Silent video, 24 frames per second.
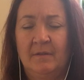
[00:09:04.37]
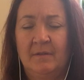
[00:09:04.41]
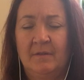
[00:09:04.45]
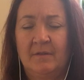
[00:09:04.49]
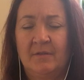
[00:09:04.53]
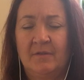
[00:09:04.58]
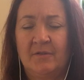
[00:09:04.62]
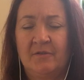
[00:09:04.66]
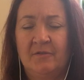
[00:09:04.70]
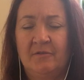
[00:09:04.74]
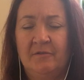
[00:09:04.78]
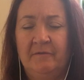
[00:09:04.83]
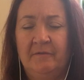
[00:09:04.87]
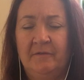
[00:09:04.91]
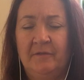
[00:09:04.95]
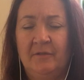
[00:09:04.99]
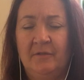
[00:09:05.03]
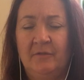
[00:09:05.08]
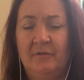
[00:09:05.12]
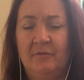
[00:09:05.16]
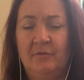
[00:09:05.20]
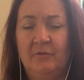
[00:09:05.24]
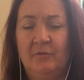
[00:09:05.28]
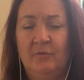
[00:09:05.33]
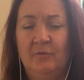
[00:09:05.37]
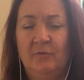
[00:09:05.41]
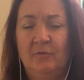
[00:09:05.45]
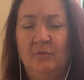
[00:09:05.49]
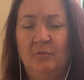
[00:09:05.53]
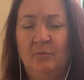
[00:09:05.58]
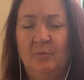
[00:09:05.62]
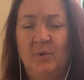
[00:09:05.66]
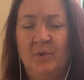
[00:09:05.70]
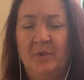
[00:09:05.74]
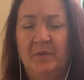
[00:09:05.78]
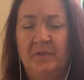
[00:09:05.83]
Softening the whole
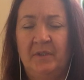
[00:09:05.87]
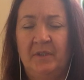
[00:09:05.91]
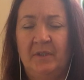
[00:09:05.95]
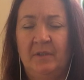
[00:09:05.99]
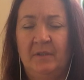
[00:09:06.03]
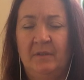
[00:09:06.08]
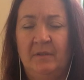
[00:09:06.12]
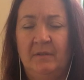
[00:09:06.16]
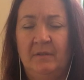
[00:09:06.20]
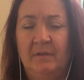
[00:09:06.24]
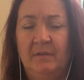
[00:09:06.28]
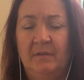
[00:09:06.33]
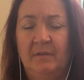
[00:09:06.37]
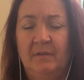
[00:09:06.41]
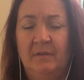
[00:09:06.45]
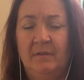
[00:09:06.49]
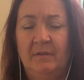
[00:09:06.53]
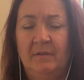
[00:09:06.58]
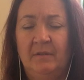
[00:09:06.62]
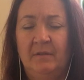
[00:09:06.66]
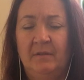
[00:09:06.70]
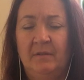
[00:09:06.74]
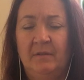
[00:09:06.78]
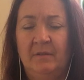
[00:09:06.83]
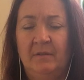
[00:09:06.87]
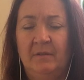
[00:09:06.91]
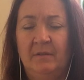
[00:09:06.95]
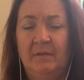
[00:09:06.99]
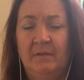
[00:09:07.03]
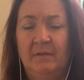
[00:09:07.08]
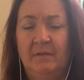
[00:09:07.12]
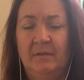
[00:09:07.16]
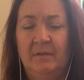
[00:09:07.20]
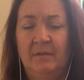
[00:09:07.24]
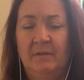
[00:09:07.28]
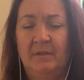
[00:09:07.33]
body.
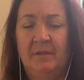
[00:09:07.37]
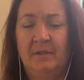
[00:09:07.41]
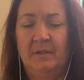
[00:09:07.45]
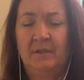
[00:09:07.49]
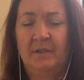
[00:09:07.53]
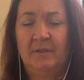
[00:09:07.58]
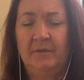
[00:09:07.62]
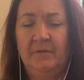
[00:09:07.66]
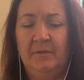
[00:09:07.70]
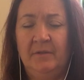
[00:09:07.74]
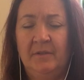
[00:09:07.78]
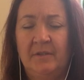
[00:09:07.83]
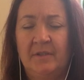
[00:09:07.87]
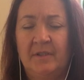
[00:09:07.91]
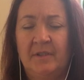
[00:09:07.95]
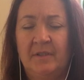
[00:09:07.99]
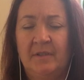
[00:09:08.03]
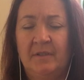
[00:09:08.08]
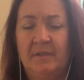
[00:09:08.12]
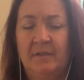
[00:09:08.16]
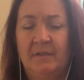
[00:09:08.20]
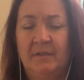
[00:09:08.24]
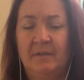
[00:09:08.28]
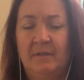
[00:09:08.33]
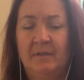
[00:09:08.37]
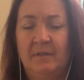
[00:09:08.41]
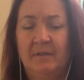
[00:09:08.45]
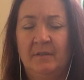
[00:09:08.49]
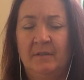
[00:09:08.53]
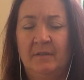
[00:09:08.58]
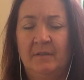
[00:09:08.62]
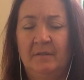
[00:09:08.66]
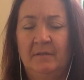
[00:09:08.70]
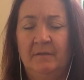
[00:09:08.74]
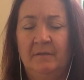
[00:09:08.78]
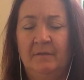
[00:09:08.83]
Allowing it to
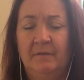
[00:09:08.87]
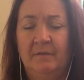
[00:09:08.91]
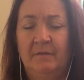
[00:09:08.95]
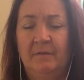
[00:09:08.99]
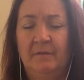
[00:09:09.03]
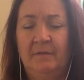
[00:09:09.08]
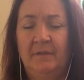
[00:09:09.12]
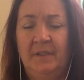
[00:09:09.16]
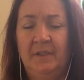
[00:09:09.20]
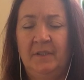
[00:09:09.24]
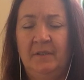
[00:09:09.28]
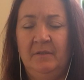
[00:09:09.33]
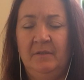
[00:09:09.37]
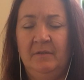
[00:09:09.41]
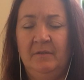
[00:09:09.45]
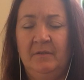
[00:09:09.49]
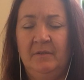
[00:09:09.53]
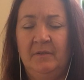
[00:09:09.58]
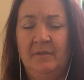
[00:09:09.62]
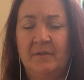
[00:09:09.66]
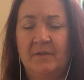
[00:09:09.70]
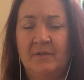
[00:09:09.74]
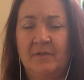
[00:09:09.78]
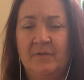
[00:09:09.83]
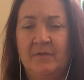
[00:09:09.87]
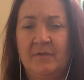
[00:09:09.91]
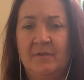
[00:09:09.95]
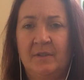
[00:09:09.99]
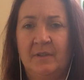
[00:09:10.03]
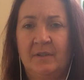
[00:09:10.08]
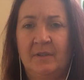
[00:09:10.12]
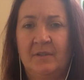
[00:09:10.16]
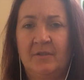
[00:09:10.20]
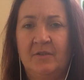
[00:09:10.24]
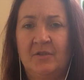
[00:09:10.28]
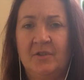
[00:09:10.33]
feel the
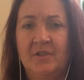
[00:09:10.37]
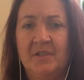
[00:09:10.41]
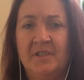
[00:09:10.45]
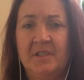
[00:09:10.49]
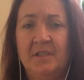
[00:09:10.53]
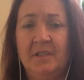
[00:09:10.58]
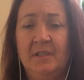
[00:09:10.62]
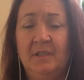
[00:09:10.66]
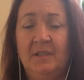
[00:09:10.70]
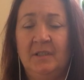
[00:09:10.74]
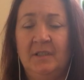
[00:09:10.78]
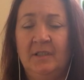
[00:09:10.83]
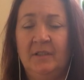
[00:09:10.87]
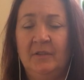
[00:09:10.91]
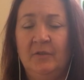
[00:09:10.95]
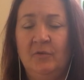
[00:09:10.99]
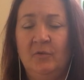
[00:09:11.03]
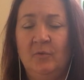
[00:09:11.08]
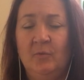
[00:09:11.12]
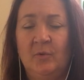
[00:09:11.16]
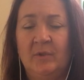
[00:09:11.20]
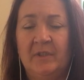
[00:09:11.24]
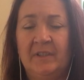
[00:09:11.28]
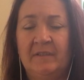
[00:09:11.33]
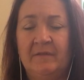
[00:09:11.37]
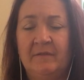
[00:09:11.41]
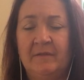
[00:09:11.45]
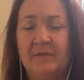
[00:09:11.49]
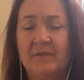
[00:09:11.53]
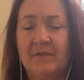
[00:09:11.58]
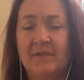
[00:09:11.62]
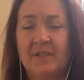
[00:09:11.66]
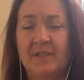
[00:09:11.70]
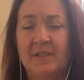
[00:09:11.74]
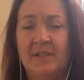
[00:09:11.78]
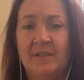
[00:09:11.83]
soothing, and just allow
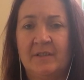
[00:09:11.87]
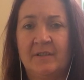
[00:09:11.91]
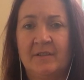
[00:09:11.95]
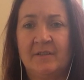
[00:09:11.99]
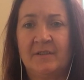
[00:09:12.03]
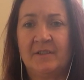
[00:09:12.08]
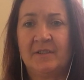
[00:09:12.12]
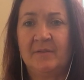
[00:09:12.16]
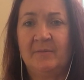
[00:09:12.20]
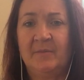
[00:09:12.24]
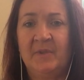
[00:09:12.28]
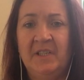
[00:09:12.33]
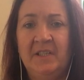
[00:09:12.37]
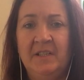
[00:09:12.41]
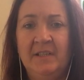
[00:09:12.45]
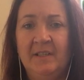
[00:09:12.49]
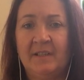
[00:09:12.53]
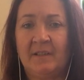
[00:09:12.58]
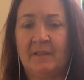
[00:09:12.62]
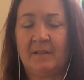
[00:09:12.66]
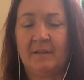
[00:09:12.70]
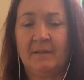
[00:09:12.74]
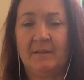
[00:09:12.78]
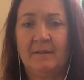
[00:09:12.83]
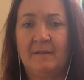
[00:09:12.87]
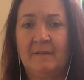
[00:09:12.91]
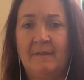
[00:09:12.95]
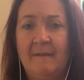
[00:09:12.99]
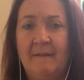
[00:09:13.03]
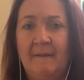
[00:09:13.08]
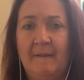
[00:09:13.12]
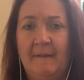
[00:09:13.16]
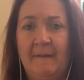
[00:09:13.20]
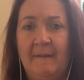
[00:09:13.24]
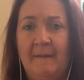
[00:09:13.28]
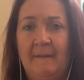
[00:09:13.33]
whatever's there to be there.
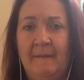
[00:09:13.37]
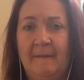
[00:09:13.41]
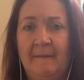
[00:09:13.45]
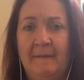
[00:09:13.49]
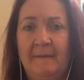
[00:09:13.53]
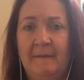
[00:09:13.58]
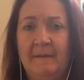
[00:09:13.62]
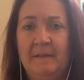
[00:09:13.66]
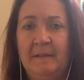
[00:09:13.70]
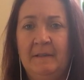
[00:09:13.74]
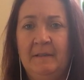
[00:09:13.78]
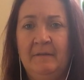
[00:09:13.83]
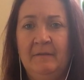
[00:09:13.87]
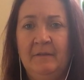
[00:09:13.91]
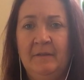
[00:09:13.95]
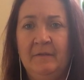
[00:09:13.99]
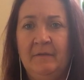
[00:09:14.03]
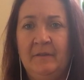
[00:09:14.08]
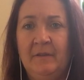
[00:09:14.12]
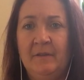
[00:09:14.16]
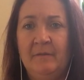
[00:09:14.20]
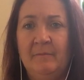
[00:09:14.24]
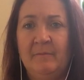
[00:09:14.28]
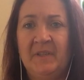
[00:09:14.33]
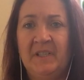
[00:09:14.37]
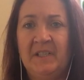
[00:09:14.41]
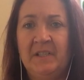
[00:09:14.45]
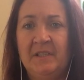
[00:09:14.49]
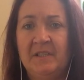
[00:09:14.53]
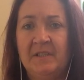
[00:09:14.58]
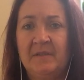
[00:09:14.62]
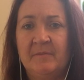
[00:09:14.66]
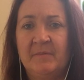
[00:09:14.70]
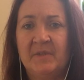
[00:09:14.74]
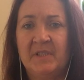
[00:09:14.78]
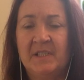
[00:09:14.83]
Even if your
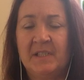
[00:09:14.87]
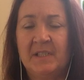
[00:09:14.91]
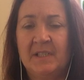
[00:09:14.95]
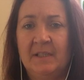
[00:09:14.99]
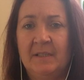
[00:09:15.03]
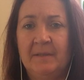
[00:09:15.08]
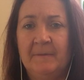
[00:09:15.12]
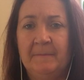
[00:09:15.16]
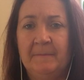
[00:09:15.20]
mind's busy.